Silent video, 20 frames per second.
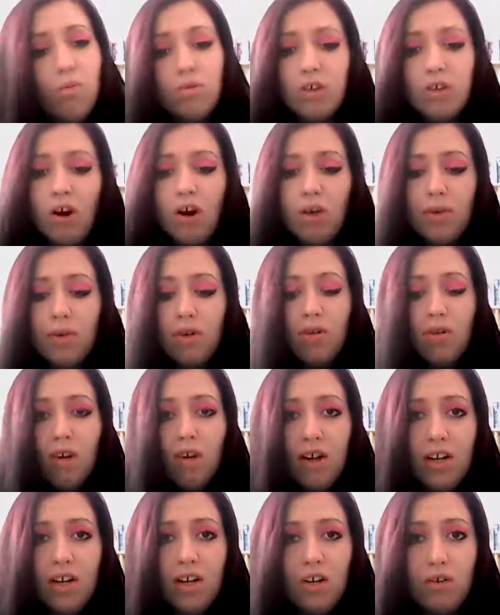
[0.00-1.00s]
was i went
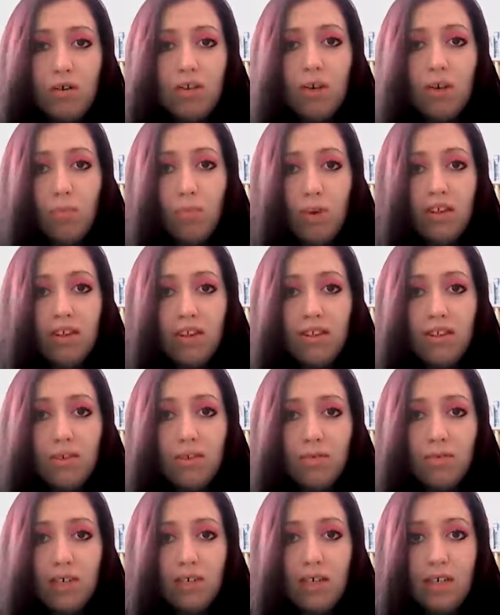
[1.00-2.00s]
online and looked up where they
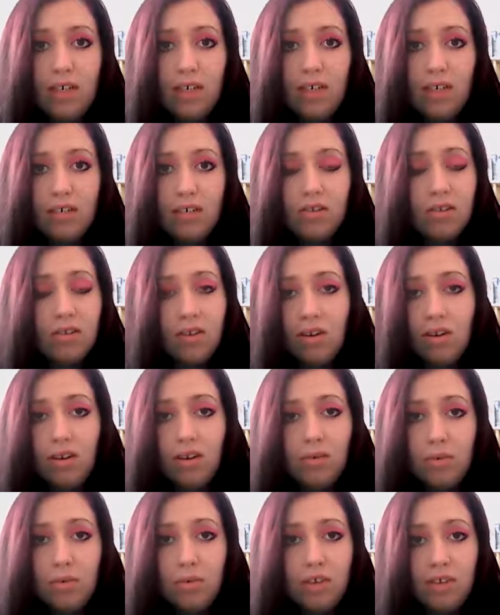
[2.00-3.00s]
sell dvds because
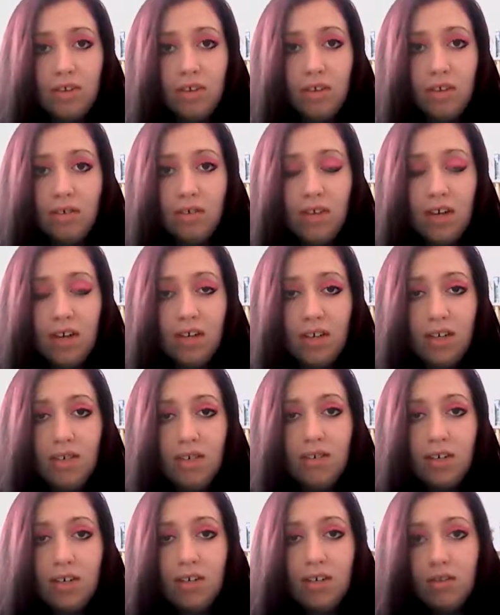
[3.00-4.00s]
i wanted to know if they had a
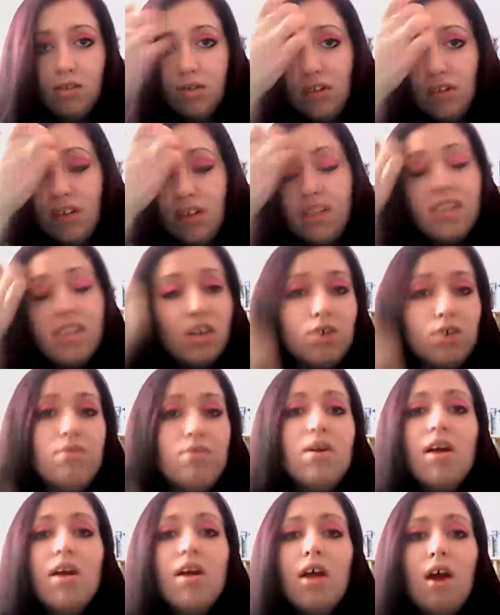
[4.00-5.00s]
dvd store there they
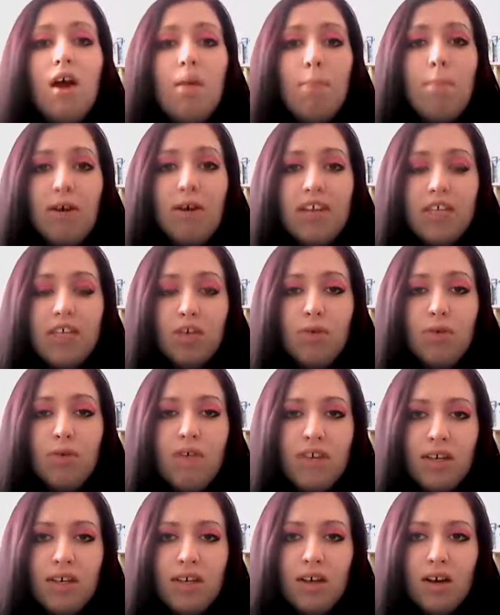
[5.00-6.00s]
don't but they do
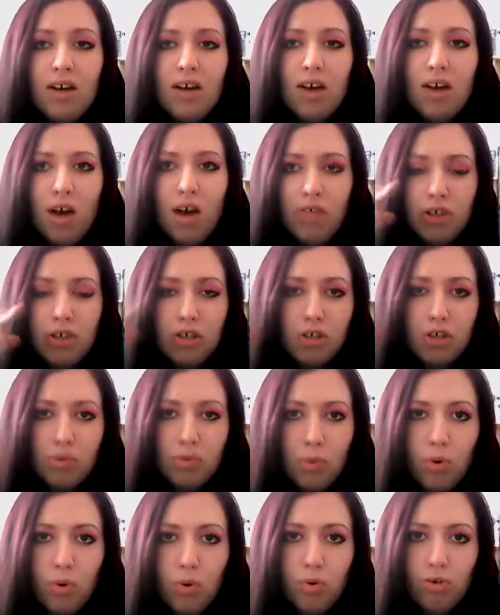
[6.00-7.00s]
have a, a very
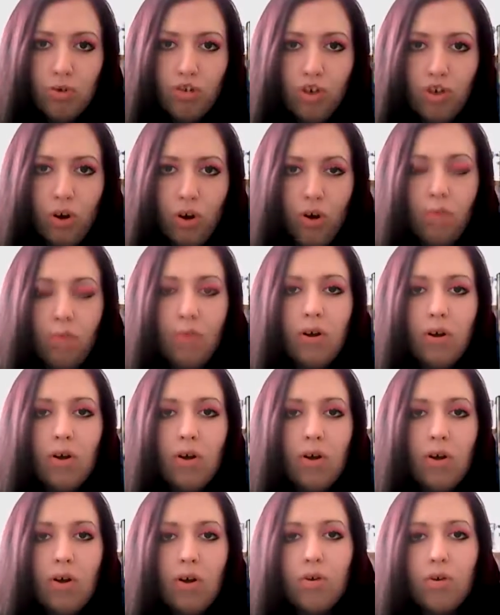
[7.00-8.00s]
small shop
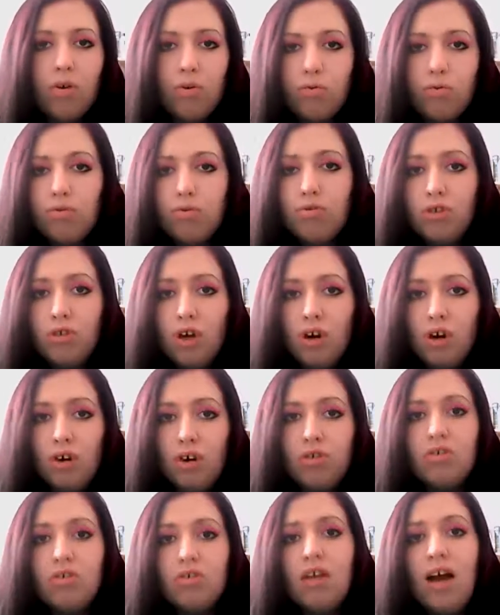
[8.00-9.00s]
called
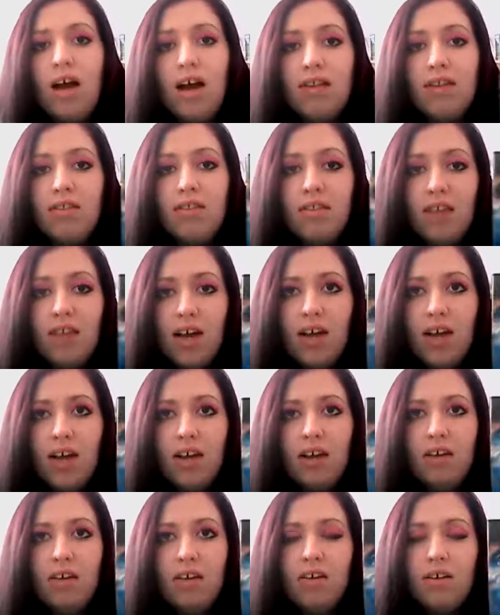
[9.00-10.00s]
stars and
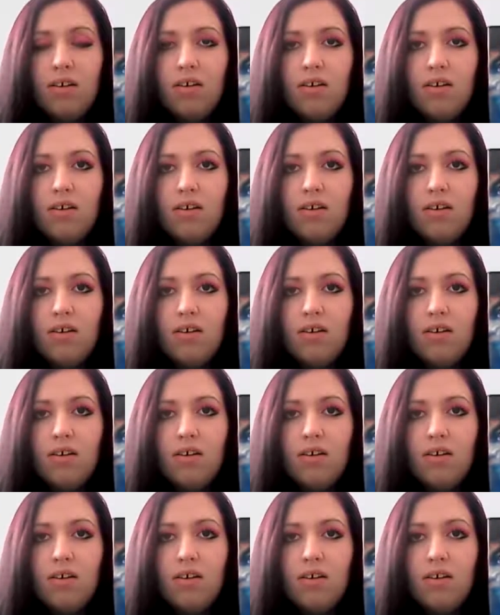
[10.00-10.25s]
they